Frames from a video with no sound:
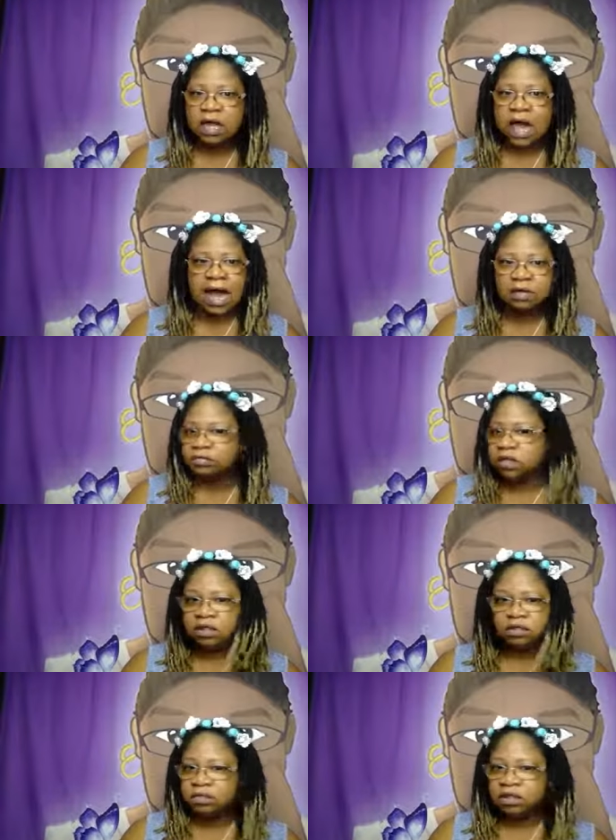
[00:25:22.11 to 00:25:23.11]
I don't
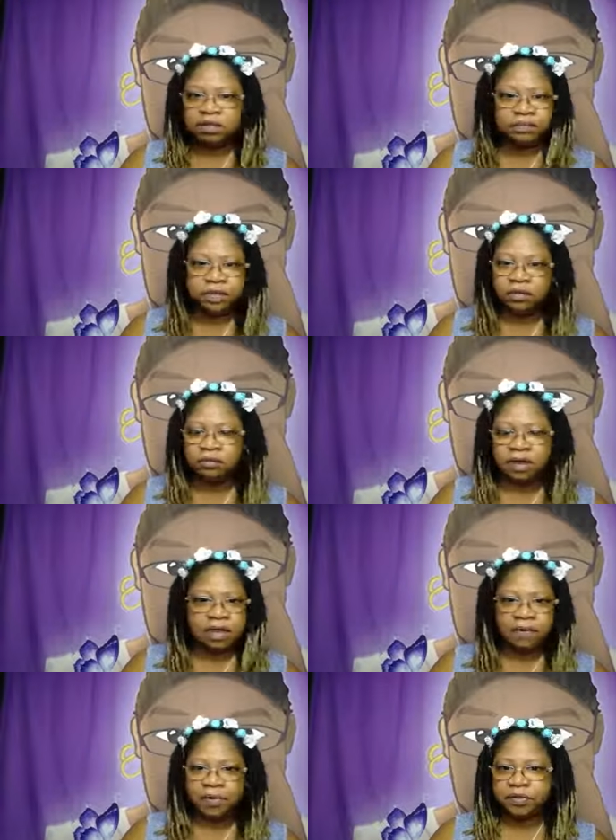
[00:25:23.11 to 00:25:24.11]
think you need to be around
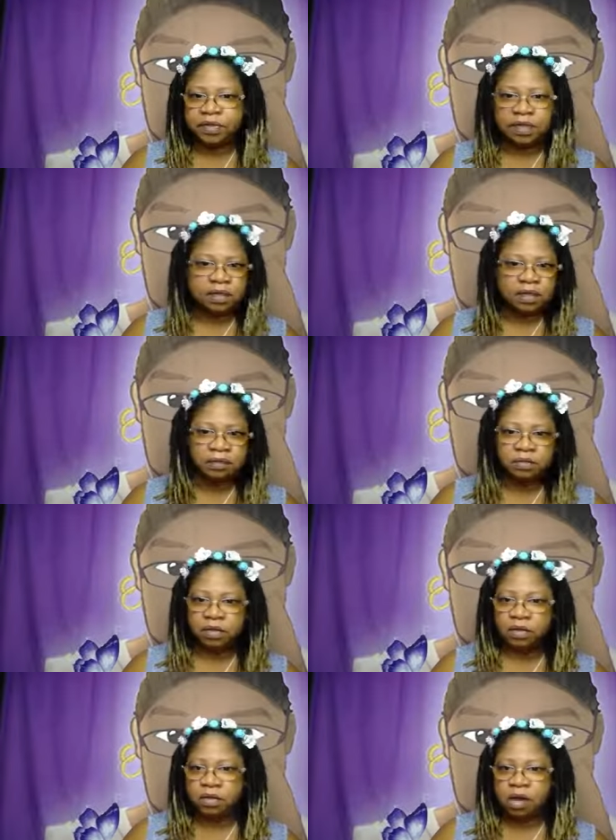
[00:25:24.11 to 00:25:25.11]
that person
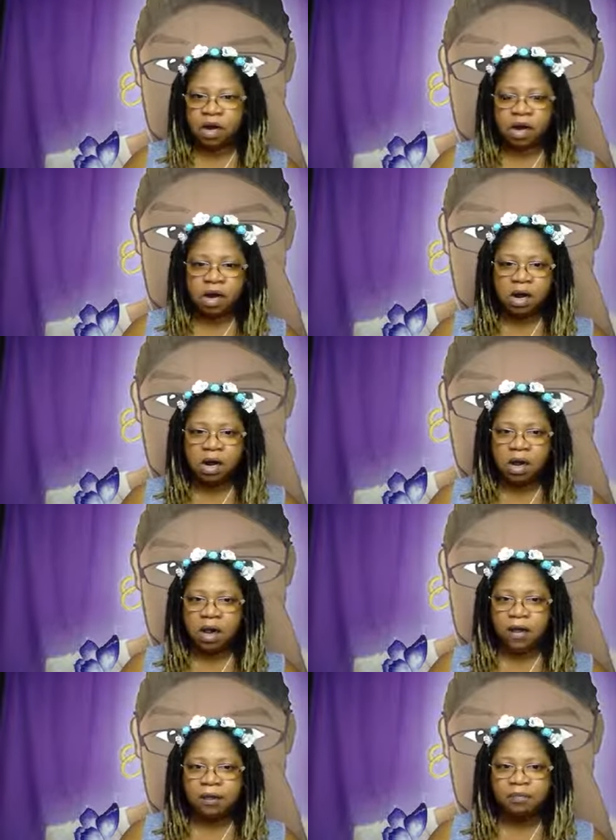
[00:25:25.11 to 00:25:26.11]
anymore.
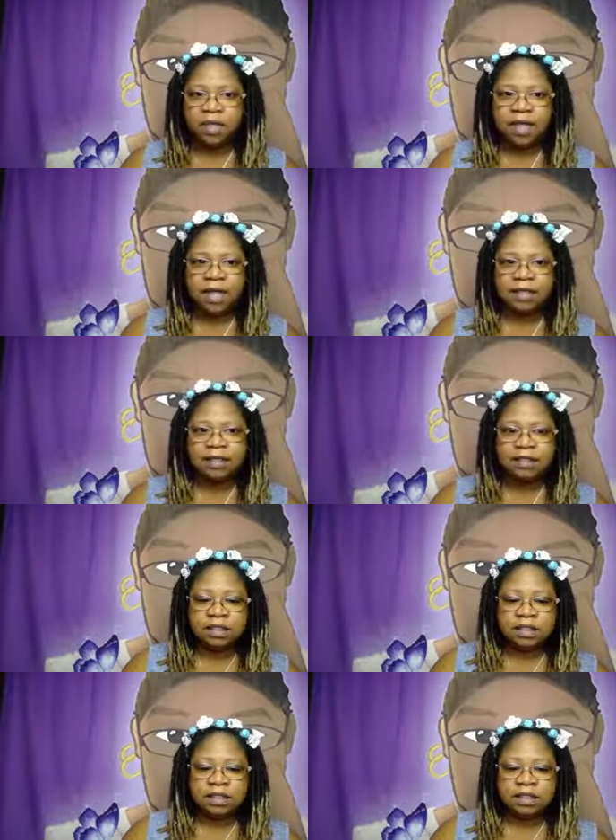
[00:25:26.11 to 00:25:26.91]
Because